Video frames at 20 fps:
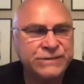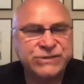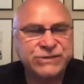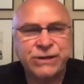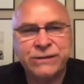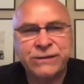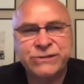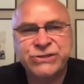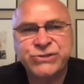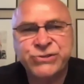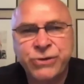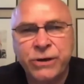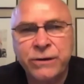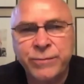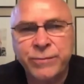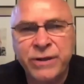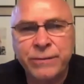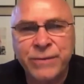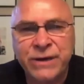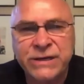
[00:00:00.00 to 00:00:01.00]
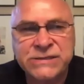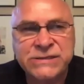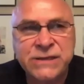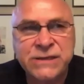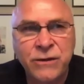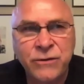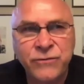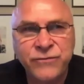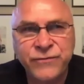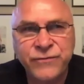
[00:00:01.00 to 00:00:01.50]
just try to be
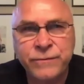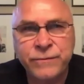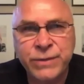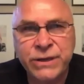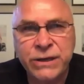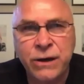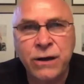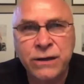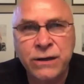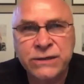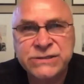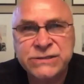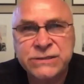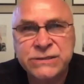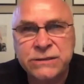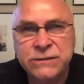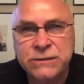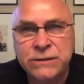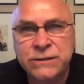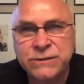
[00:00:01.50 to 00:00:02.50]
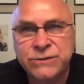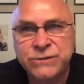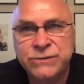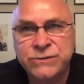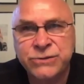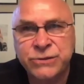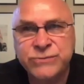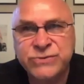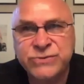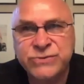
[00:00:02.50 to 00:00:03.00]
myself and be honest in
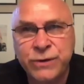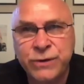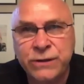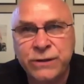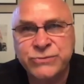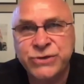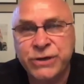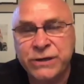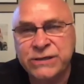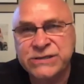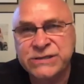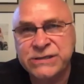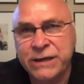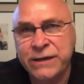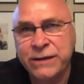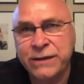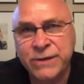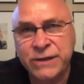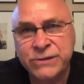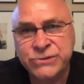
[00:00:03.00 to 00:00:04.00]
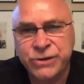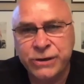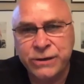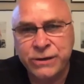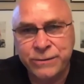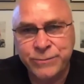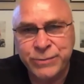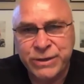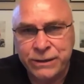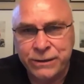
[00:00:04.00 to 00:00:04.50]
terms of what I'm trying to say. I'm not trying
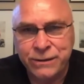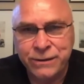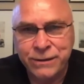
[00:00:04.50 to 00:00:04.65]
to be